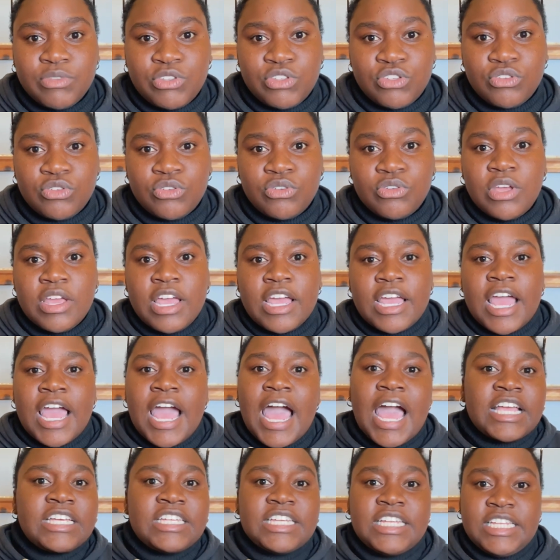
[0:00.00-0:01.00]
to
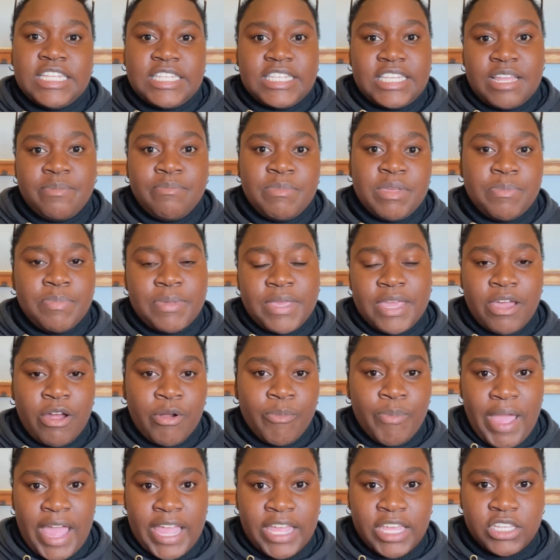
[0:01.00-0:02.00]
actually send me PR
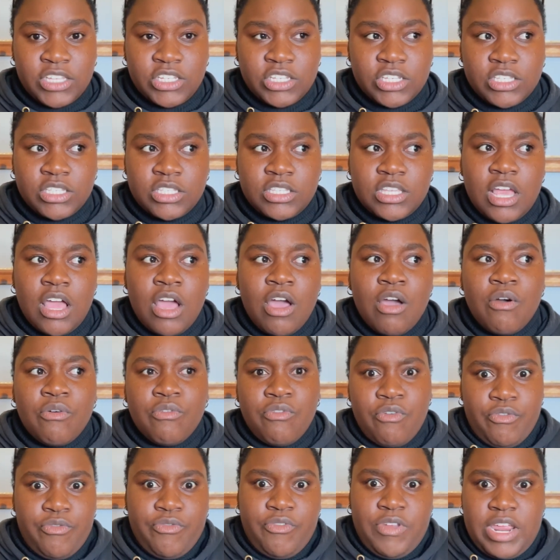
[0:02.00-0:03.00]
packages
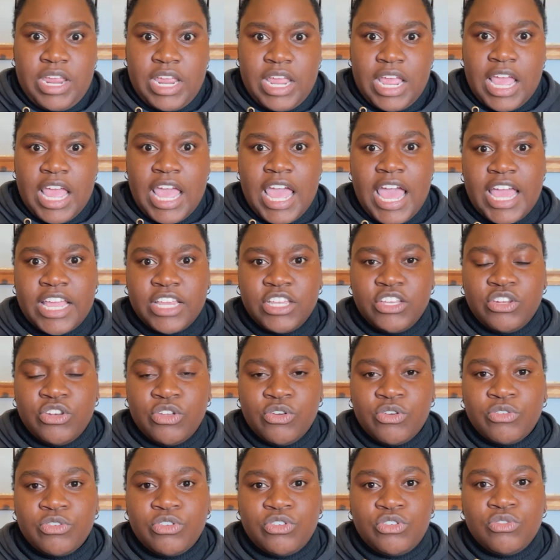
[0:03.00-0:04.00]
for free and, you
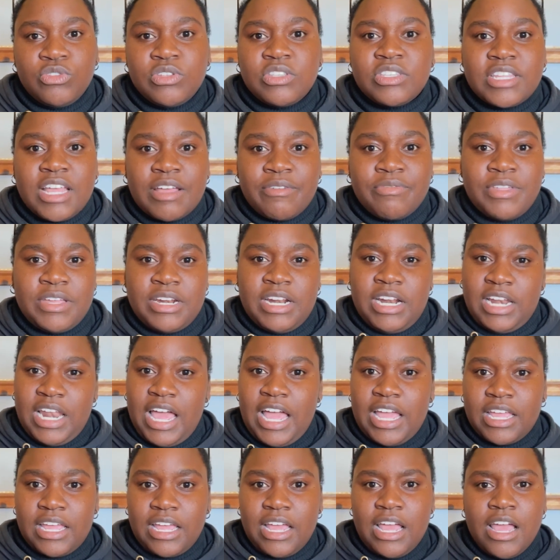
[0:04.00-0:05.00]
know, do stuff that I
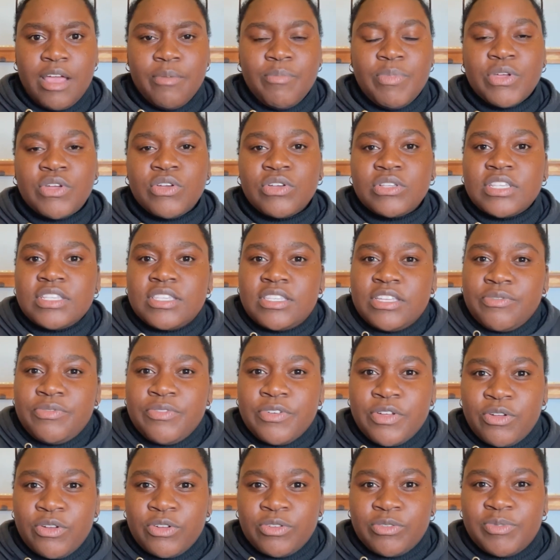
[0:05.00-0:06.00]
like? Because it's
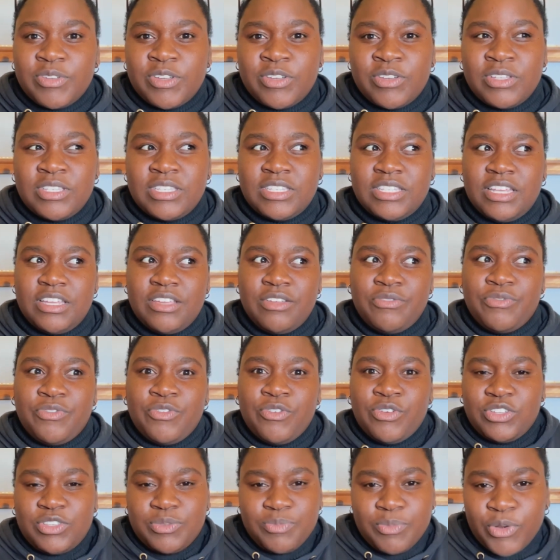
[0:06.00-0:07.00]
difficult, because if
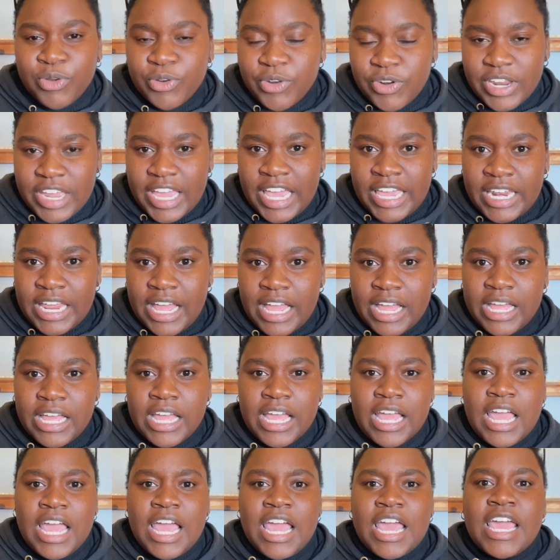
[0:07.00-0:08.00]
you're a small creator,
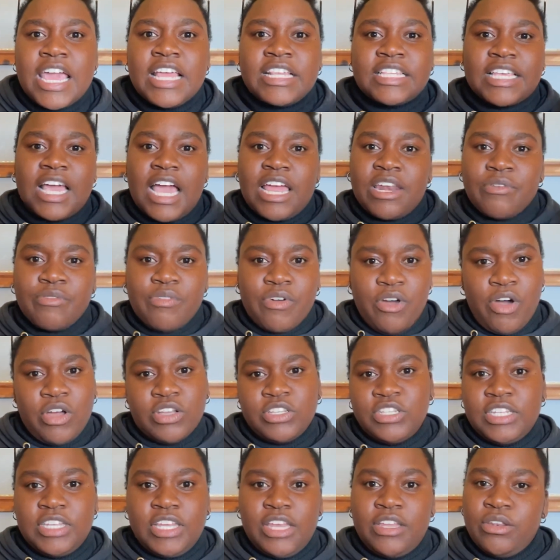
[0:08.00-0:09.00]
it's kind of
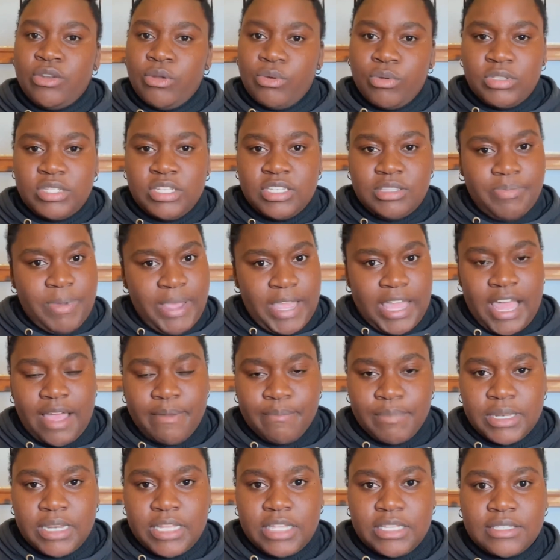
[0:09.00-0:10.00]
hard to get noticed by
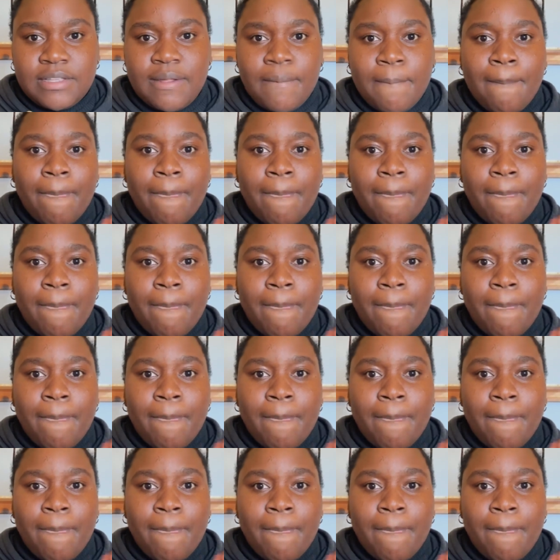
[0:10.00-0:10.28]
companies.